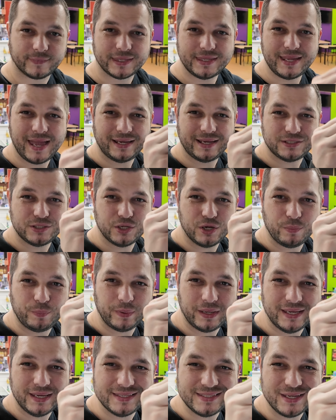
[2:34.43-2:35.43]
Next
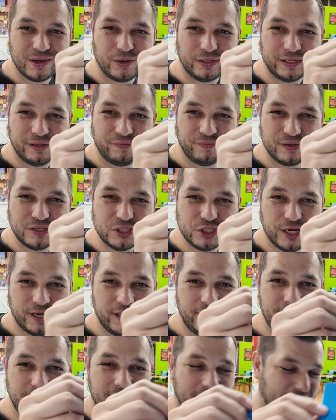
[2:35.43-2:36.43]
up is Oliver
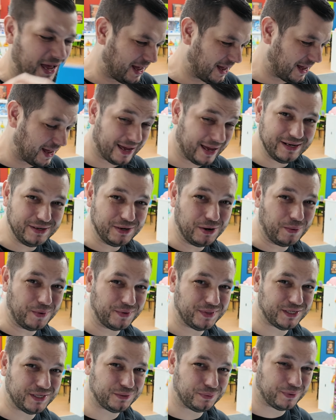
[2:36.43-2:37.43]
G. I know
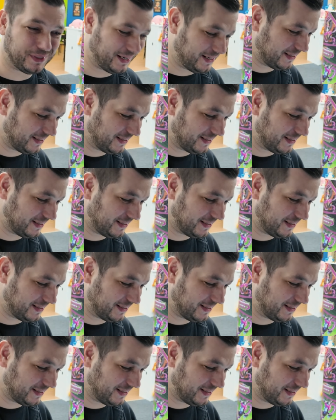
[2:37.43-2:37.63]
what this one